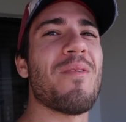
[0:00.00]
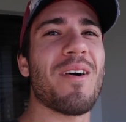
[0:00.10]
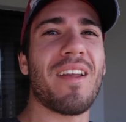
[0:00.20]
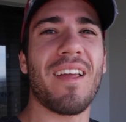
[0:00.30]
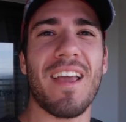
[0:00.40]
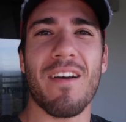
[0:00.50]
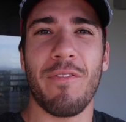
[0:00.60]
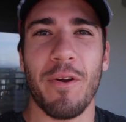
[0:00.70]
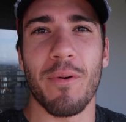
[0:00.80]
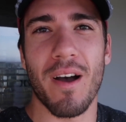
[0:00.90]
morning
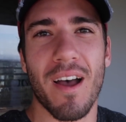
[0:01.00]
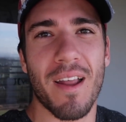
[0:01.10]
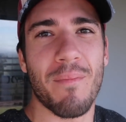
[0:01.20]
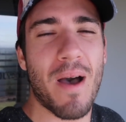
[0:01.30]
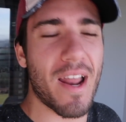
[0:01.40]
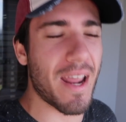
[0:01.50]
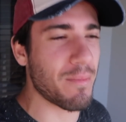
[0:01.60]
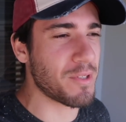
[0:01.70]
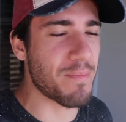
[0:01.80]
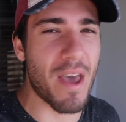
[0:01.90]
everyone, my
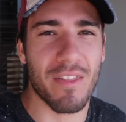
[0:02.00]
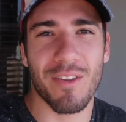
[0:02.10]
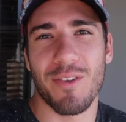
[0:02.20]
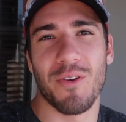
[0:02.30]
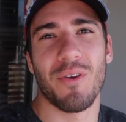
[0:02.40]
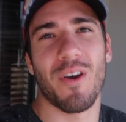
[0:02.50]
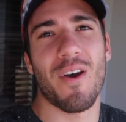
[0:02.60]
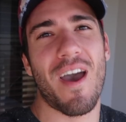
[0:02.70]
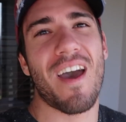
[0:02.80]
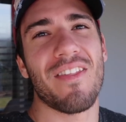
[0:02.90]
name is Matthew
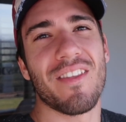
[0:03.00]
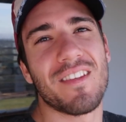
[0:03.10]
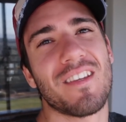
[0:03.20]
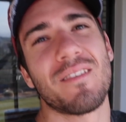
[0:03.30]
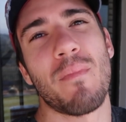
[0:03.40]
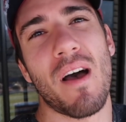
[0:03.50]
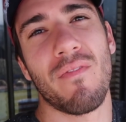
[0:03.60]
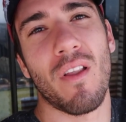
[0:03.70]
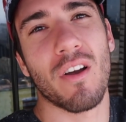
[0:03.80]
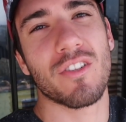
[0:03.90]
Hugo and this is my
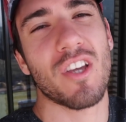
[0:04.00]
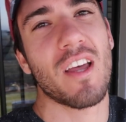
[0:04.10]
vlog